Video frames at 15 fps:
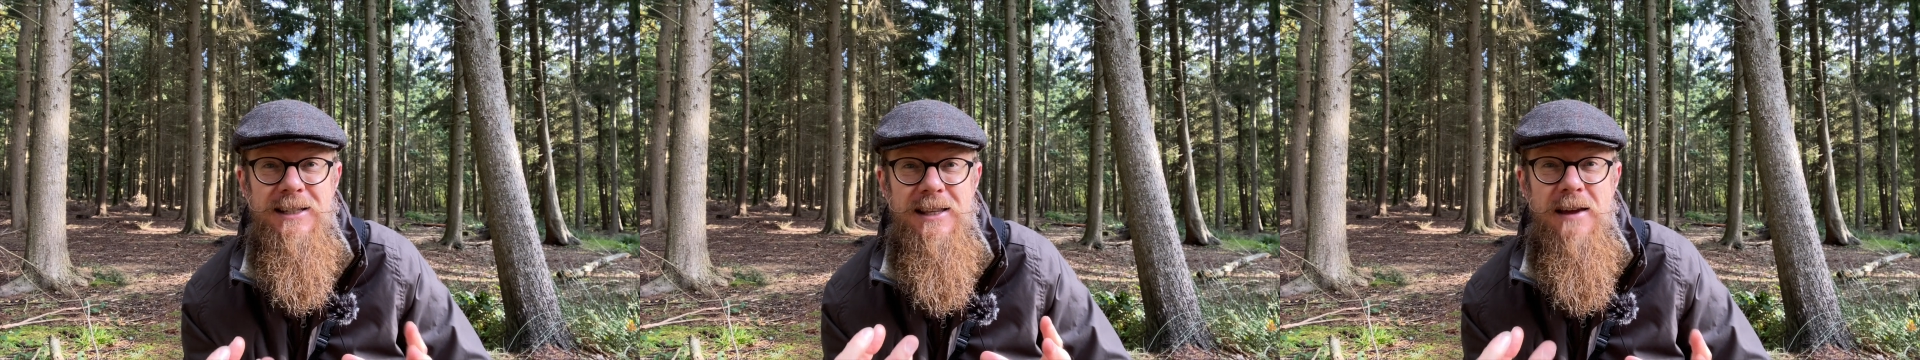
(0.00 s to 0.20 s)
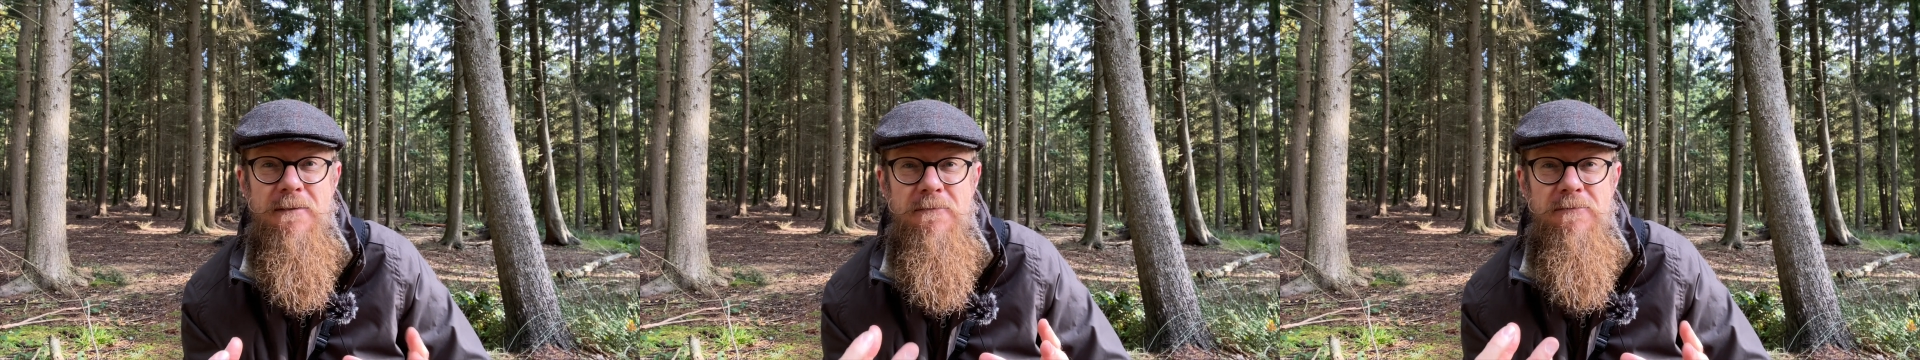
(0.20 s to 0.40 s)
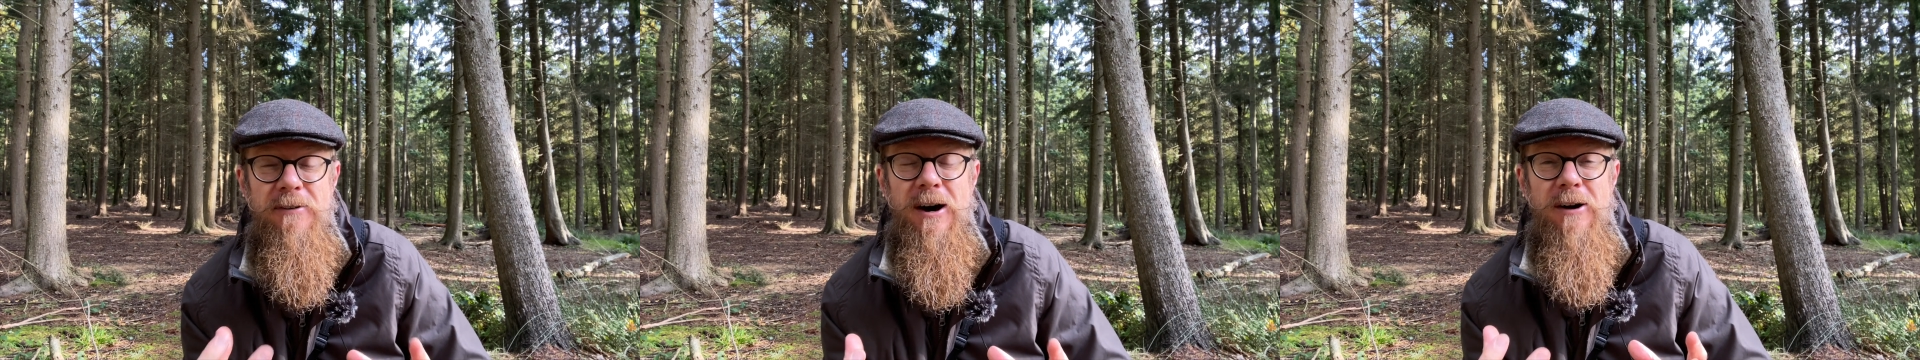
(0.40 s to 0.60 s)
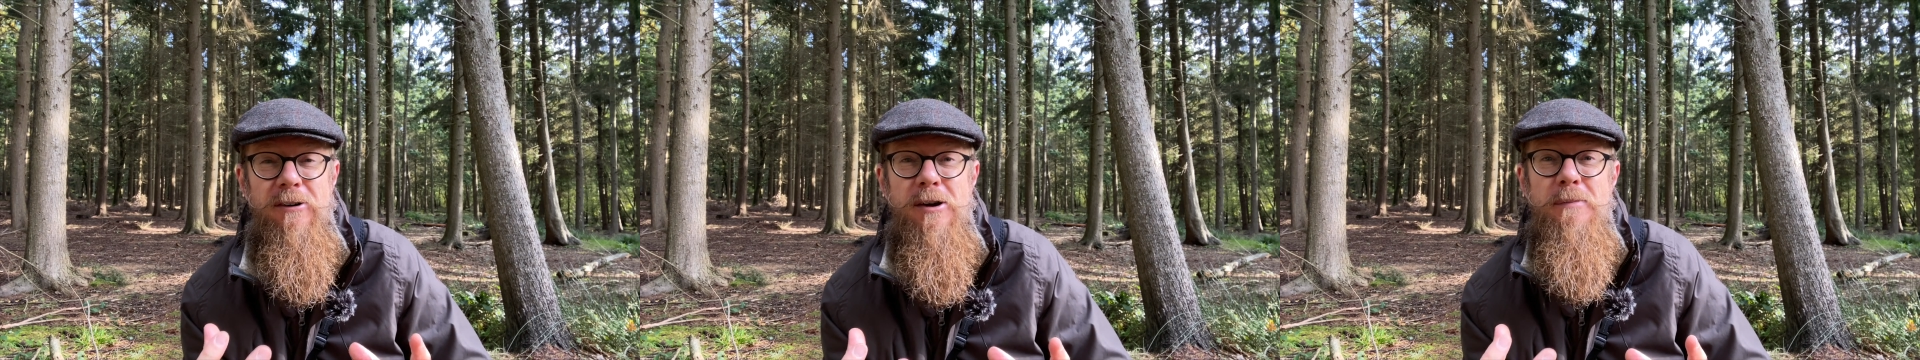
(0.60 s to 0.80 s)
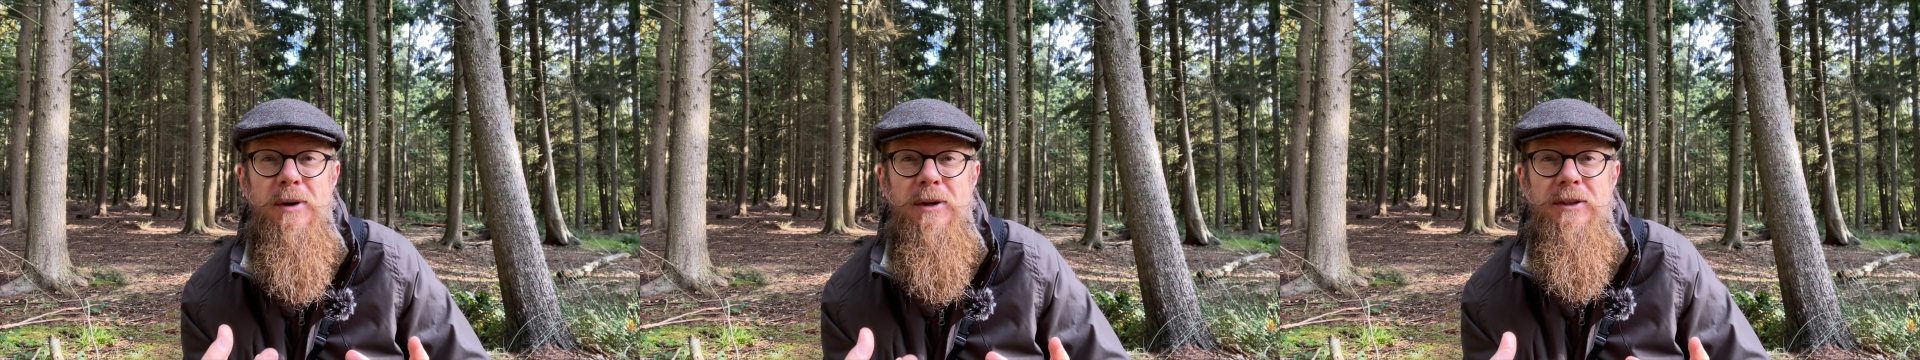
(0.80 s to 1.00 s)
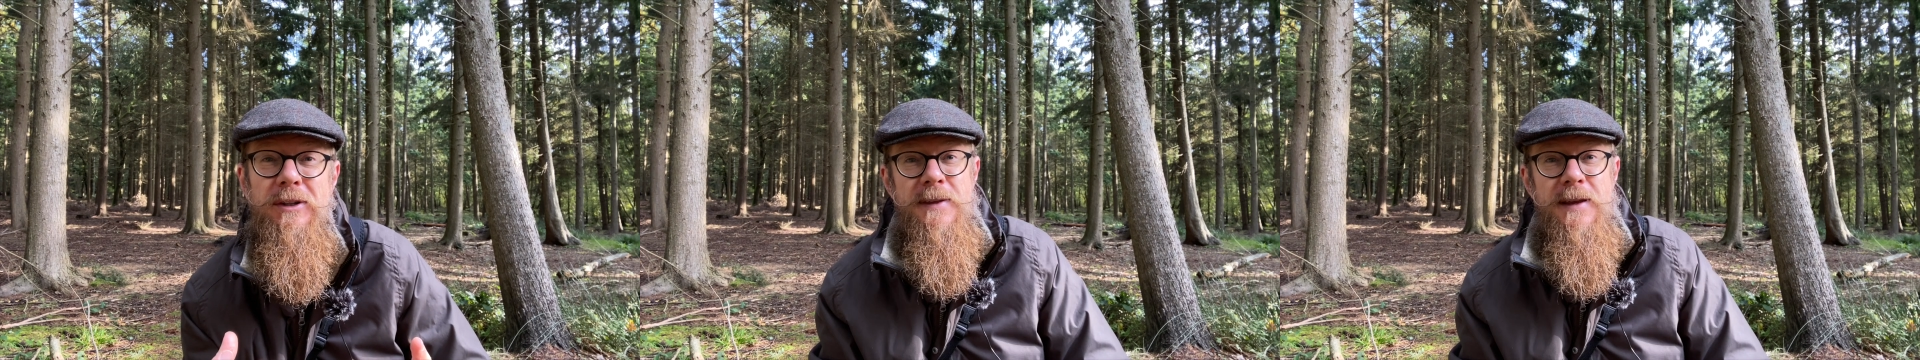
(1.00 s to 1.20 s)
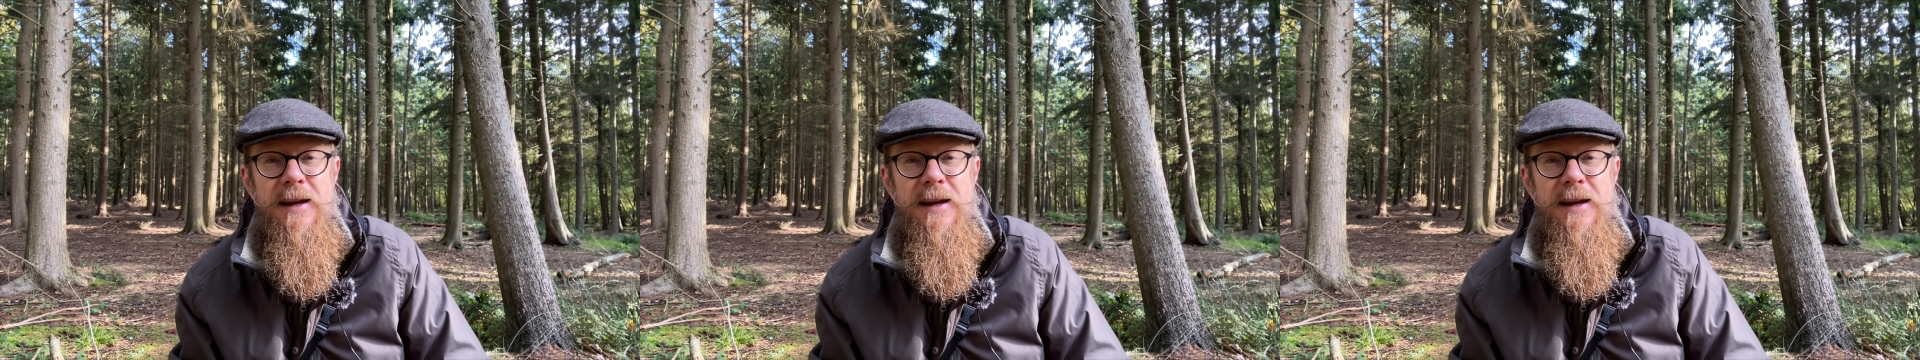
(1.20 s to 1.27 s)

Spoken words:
the environment.